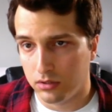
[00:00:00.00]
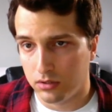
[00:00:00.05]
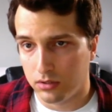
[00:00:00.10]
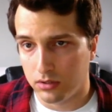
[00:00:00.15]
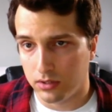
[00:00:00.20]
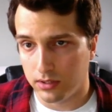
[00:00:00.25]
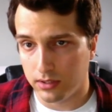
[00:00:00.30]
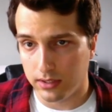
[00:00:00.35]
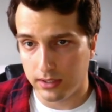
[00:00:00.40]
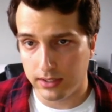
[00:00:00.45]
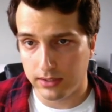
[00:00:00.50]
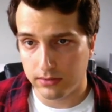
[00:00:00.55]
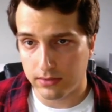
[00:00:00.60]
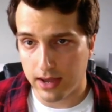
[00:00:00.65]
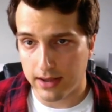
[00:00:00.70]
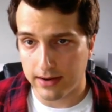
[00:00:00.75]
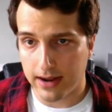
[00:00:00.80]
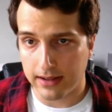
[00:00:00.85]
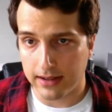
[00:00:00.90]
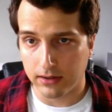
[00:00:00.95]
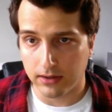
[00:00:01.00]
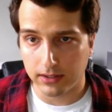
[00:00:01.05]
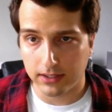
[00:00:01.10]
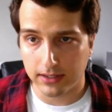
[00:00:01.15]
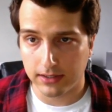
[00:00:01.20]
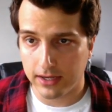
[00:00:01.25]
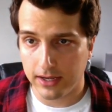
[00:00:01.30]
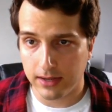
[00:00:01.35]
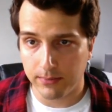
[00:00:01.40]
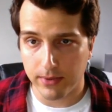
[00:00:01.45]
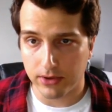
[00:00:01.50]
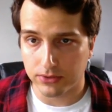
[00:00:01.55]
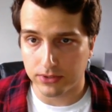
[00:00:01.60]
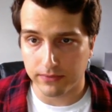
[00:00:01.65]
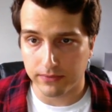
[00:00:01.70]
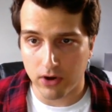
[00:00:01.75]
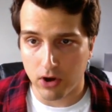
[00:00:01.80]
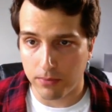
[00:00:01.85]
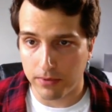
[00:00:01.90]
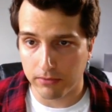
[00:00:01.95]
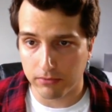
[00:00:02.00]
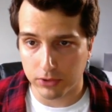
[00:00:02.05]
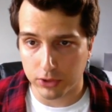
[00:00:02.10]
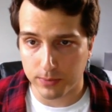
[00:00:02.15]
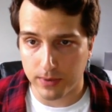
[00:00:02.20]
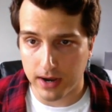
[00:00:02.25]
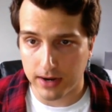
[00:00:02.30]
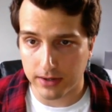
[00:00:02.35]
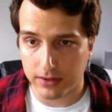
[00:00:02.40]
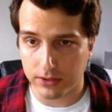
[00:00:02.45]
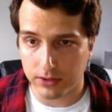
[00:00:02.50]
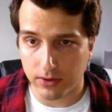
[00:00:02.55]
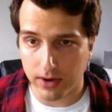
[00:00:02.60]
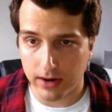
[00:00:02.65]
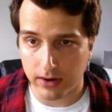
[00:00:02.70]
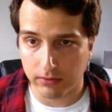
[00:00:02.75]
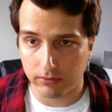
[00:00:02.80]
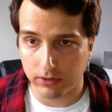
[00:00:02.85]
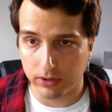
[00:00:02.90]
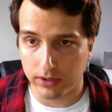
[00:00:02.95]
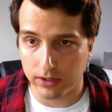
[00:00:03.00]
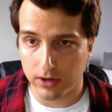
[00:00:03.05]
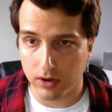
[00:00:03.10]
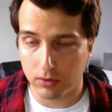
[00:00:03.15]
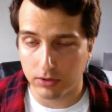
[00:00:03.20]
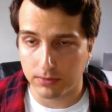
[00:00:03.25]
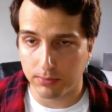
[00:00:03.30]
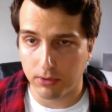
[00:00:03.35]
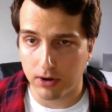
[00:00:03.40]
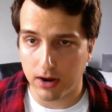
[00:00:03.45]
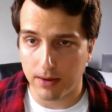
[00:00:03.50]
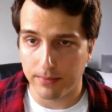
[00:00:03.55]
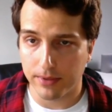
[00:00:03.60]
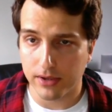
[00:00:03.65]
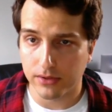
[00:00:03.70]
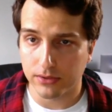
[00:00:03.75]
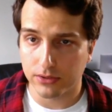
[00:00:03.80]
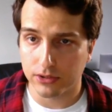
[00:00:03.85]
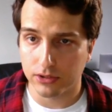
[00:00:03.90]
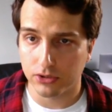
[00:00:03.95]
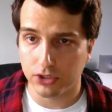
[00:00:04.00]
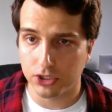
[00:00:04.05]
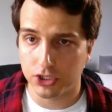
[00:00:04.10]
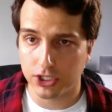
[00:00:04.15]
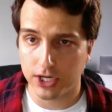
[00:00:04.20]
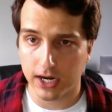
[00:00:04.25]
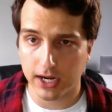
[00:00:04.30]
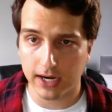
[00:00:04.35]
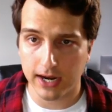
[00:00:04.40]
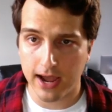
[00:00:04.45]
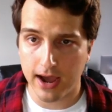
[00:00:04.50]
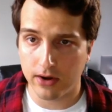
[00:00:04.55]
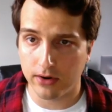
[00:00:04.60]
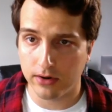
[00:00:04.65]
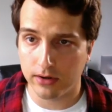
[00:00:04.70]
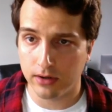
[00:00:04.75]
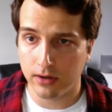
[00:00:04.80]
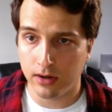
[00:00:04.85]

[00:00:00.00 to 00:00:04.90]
He, I, I, looked at the emails. They've all been responded to. I don't really know what the problem is. So just check it out.